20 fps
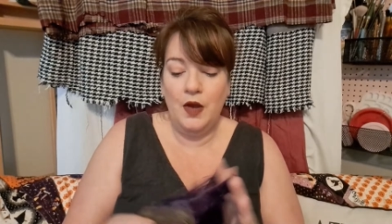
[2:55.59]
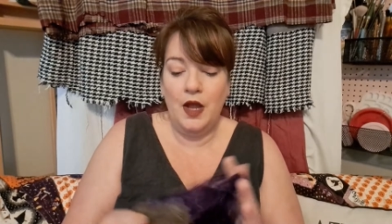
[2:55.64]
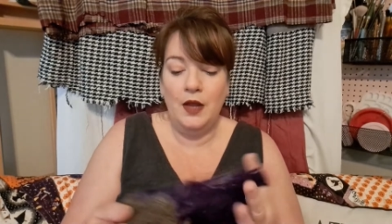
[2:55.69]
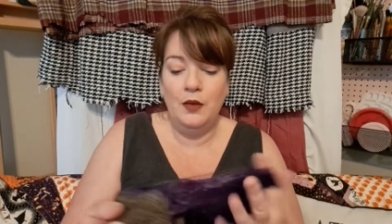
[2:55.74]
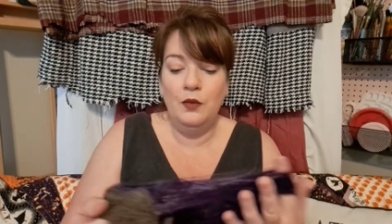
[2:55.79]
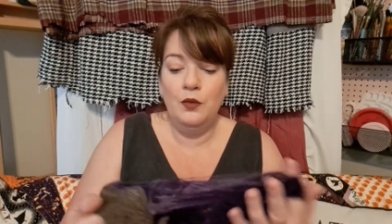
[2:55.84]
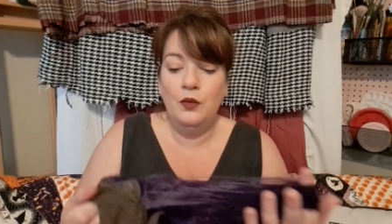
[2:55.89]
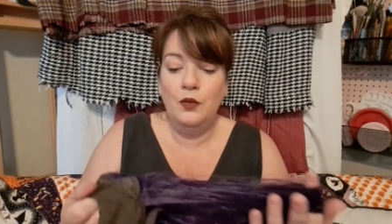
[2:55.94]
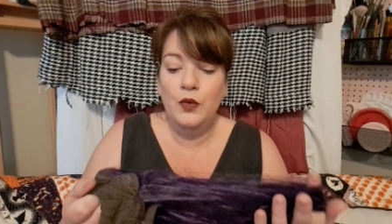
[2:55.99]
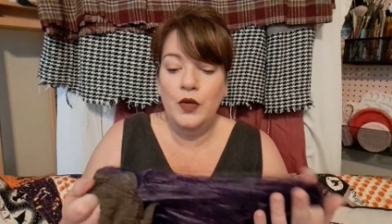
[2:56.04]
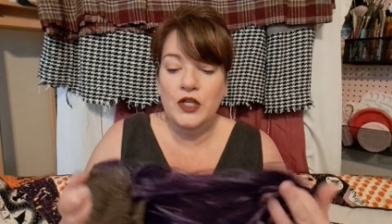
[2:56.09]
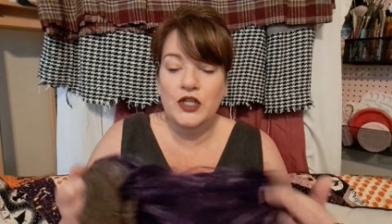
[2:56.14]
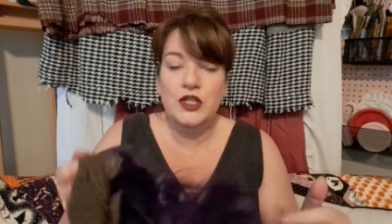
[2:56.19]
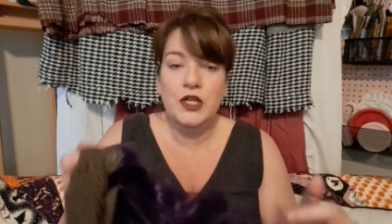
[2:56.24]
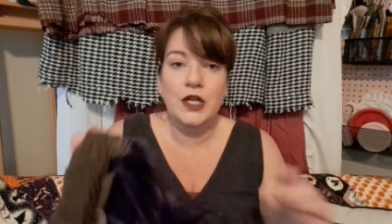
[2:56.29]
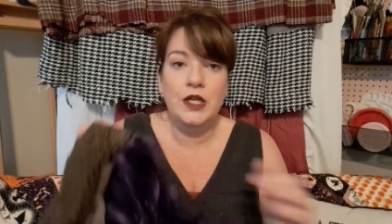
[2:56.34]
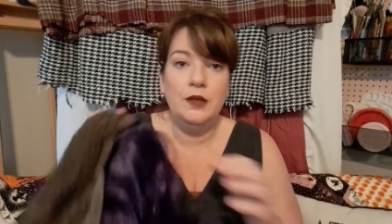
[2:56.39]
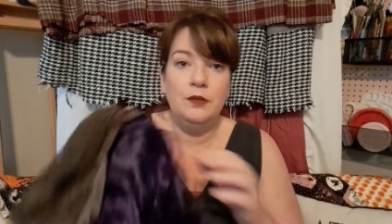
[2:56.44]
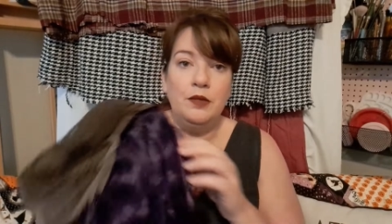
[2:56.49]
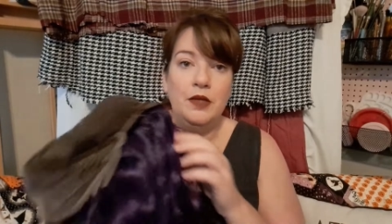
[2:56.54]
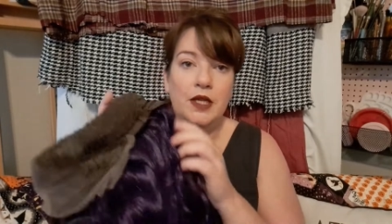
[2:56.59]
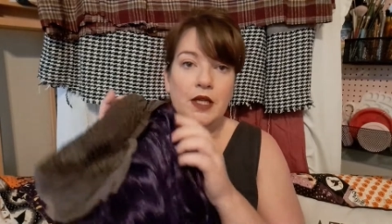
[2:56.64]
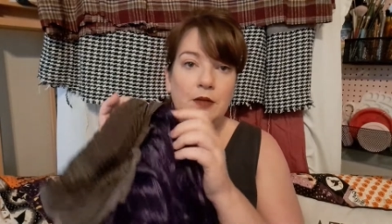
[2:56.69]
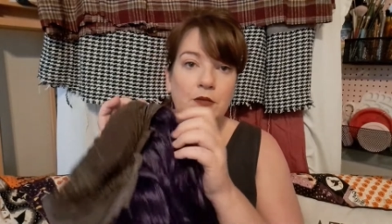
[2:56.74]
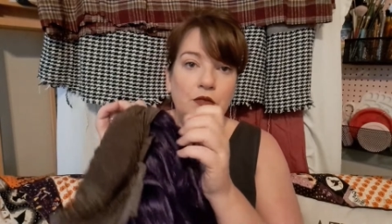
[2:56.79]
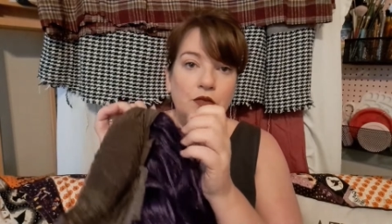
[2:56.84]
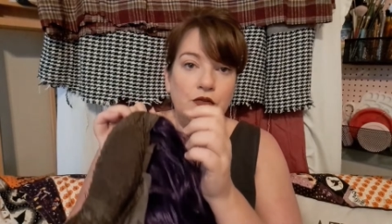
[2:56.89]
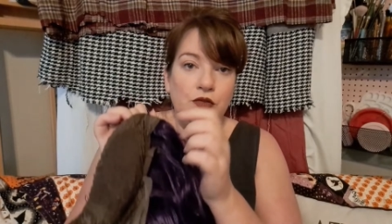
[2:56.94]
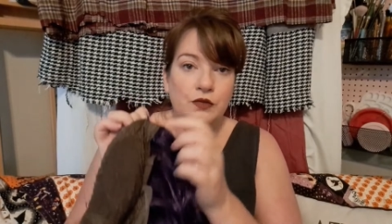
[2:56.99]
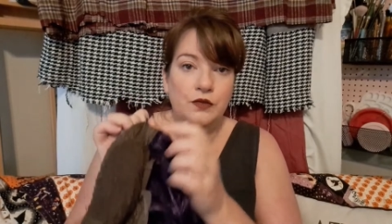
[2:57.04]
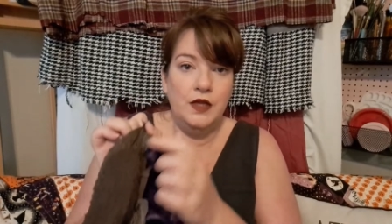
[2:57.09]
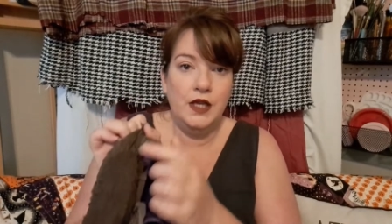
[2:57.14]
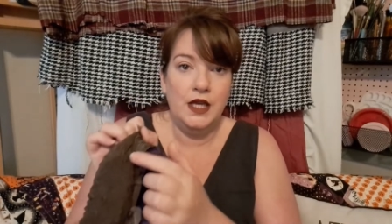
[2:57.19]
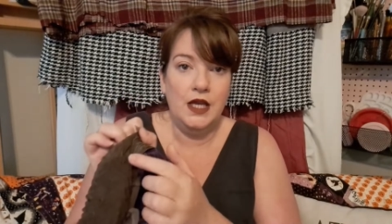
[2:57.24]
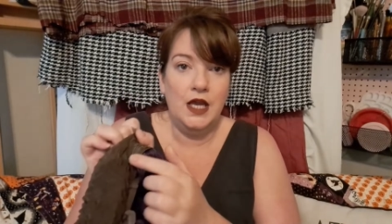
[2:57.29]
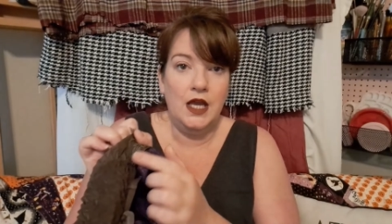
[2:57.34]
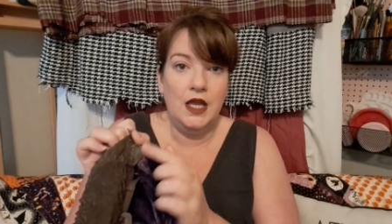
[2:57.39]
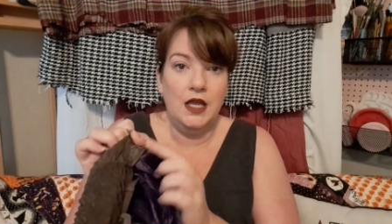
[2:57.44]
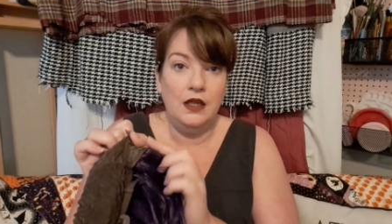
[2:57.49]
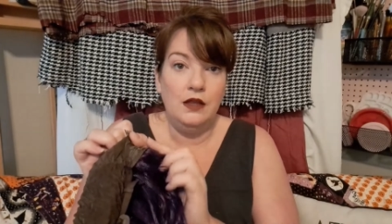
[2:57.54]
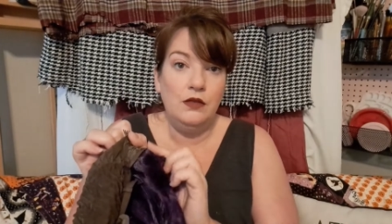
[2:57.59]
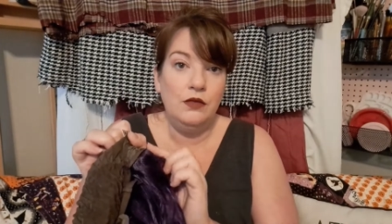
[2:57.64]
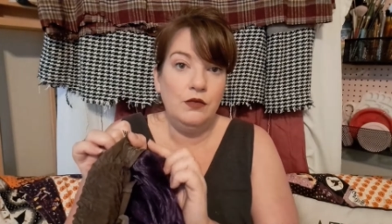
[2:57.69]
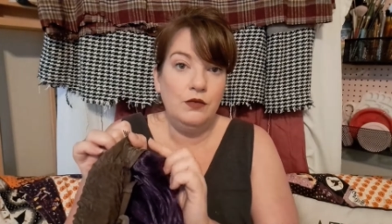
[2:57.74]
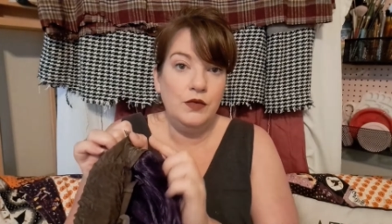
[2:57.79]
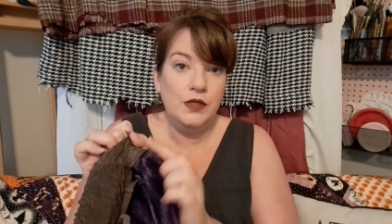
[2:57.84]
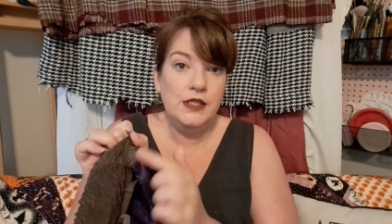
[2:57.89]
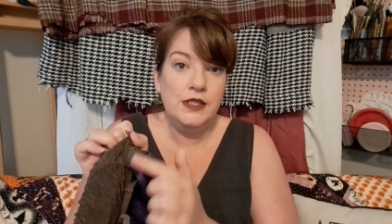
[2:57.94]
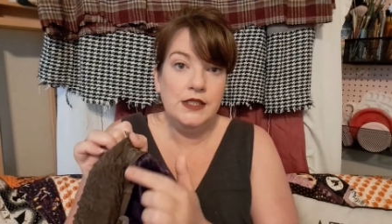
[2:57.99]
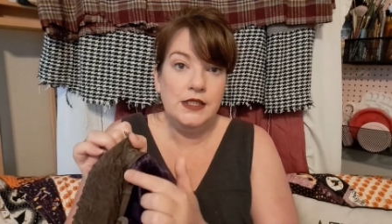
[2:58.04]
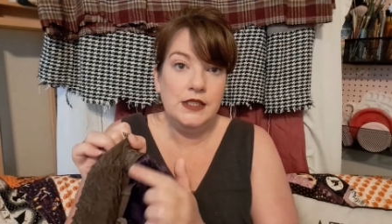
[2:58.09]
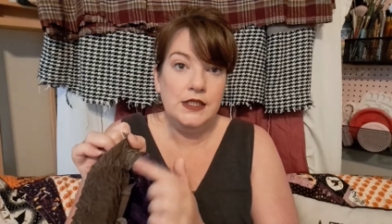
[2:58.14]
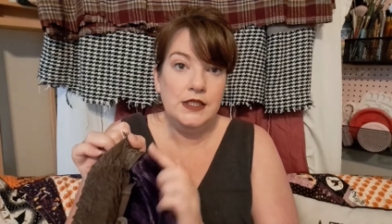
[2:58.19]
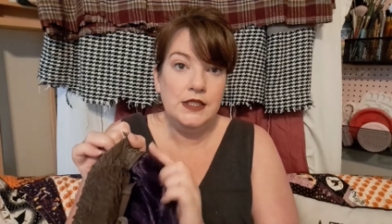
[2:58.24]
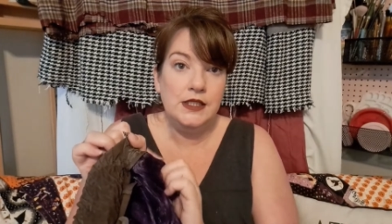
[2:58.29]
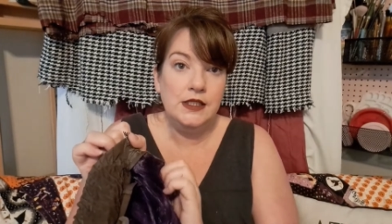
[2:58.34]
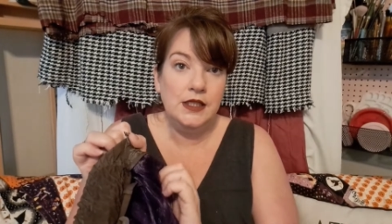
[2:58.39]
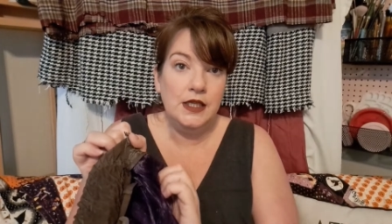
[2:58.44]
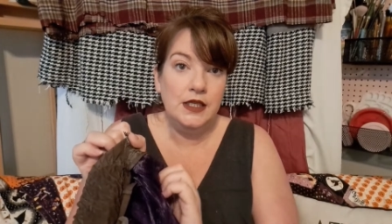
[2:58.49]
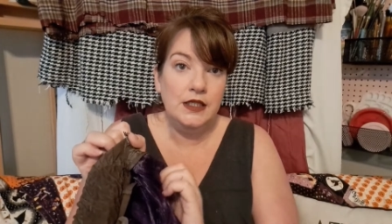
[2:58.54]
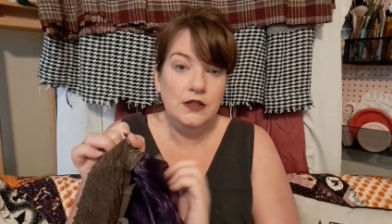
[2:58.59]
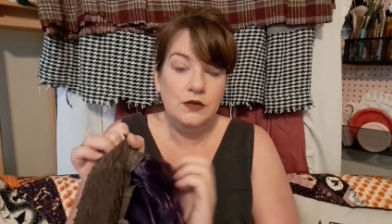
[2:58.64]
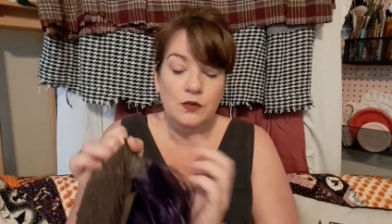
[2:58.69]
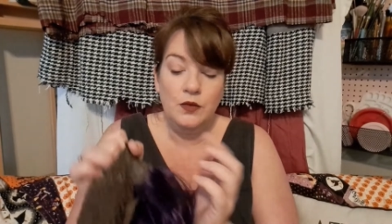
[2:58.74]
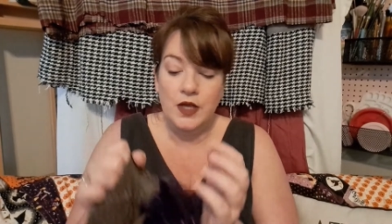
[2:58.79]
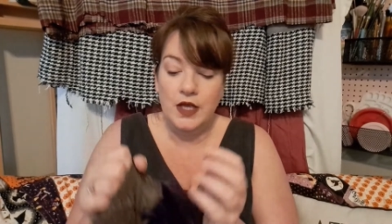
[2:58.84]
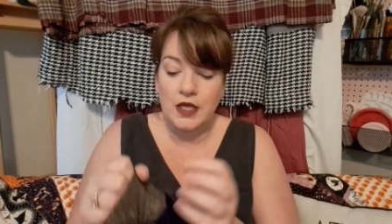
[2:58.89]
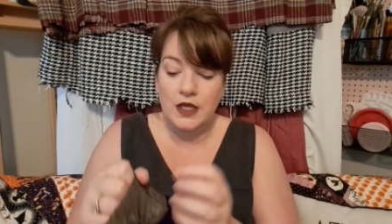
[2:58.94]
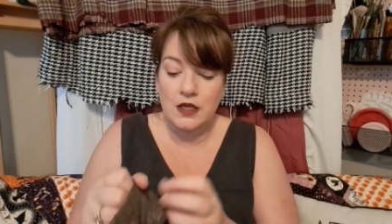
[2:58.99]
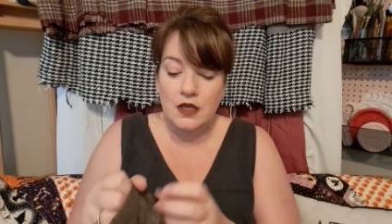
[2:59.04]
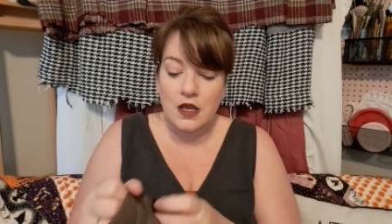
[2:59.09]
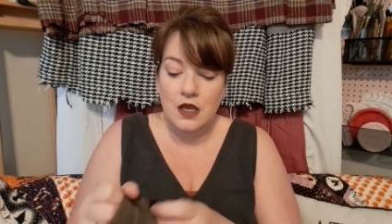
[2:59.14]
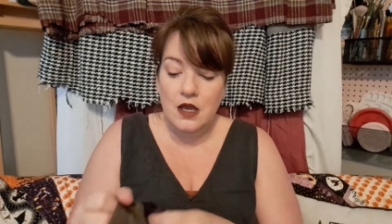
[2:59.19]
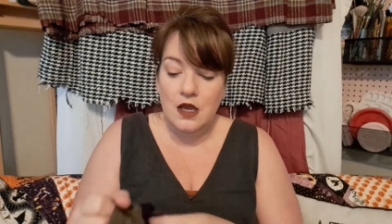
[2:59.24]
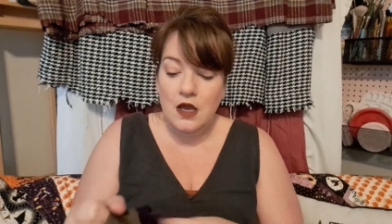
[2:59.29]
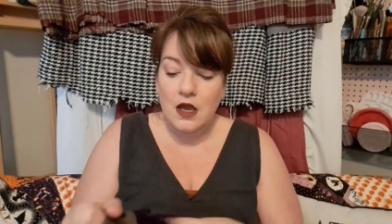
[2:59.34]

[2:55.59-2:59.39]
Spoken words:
I wish I had been able to get a 360 lace wig.